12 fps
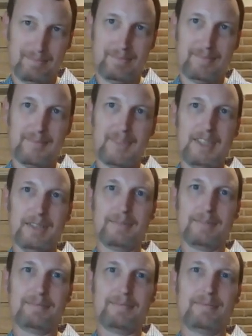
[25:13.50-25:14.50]
Because
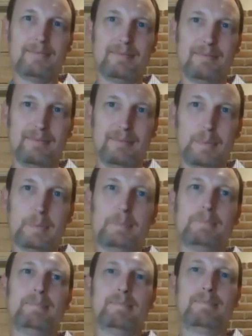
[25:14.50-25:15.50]
sometimes it's like,
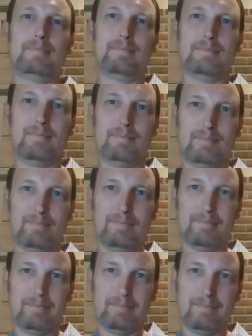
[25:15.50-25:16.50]
well, I'm the
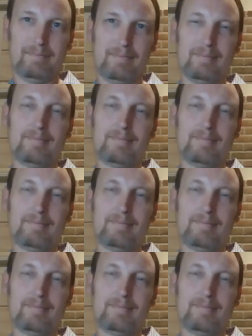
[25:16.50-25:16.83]
expert.